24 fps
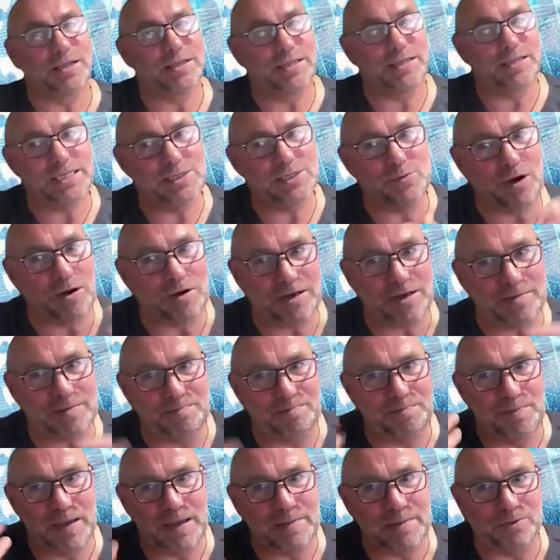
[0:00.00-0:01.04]
and this is
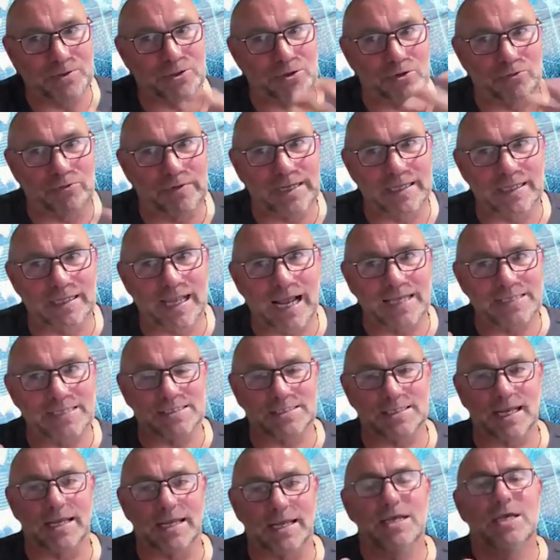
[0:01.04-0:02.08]
what people don't
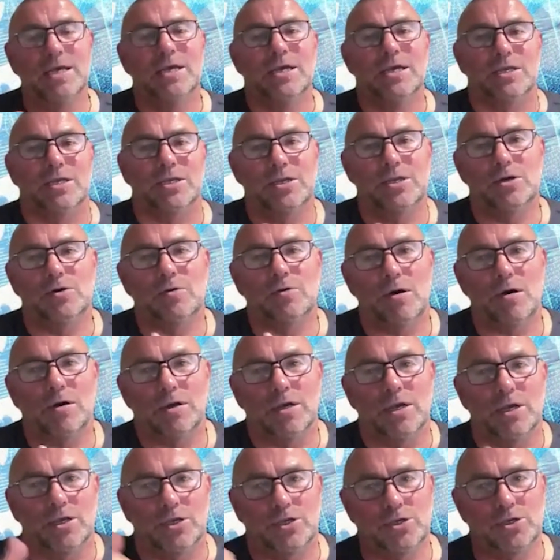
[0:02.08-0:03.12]
realize, it's like, you know
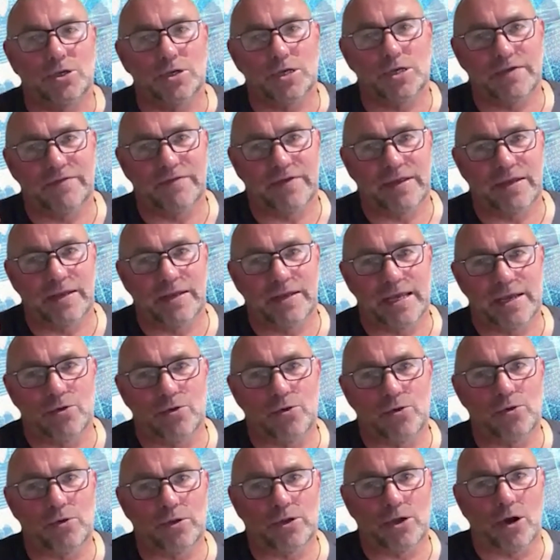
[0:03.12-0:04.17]
what? You're giving
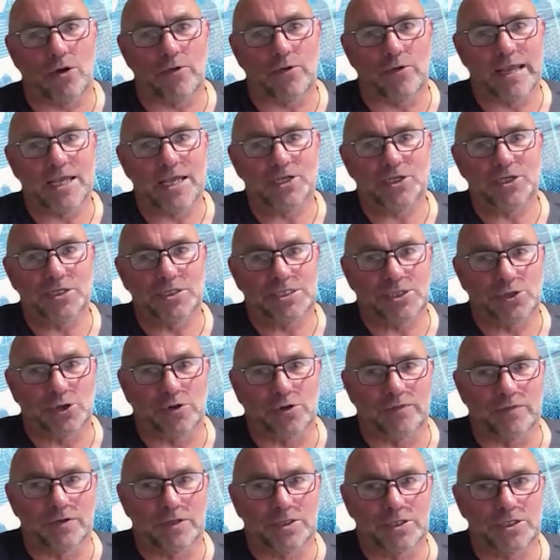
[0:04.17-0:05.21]
all your
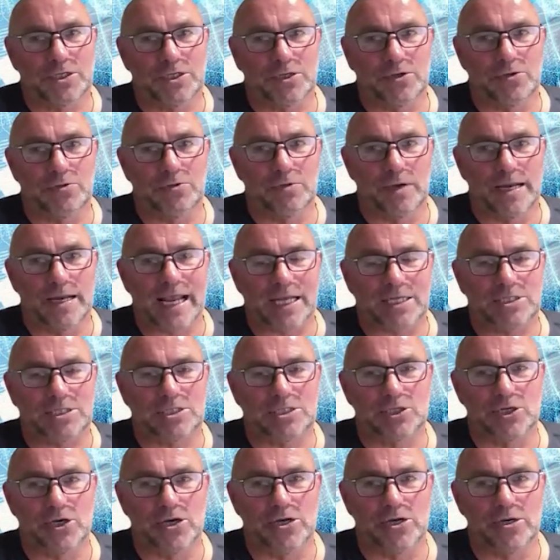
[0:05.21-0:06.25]
agency over to an
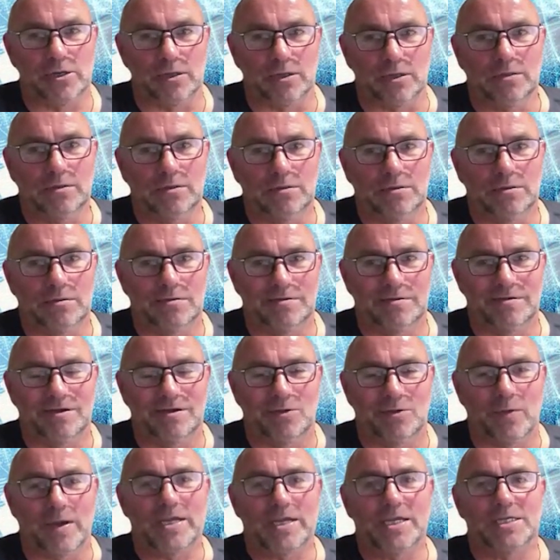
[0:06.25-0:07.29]
external
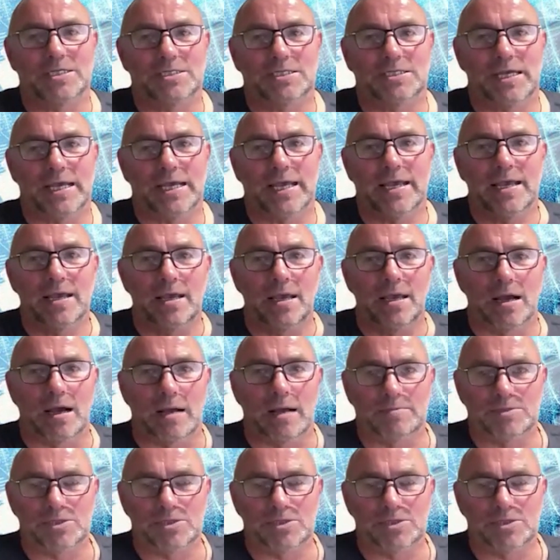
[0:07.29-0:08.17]
when you say,